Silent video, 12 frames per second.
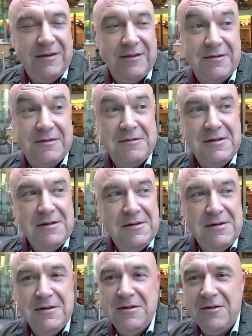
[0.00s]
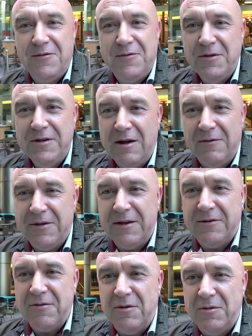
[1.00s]
It's, it's funny how
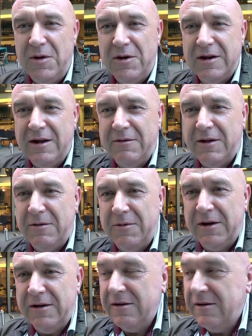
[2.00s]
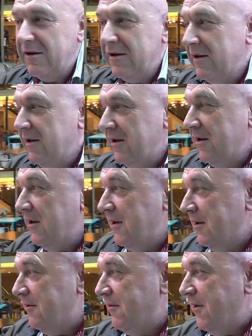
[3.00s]
things are all working out that way.
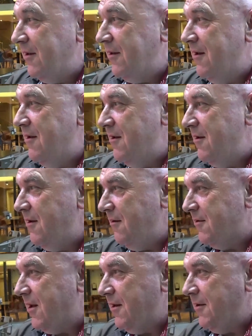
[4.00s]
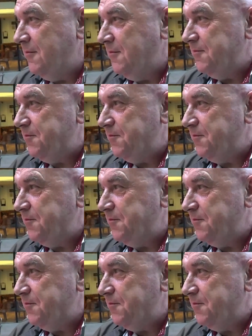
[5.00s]
Right, okay.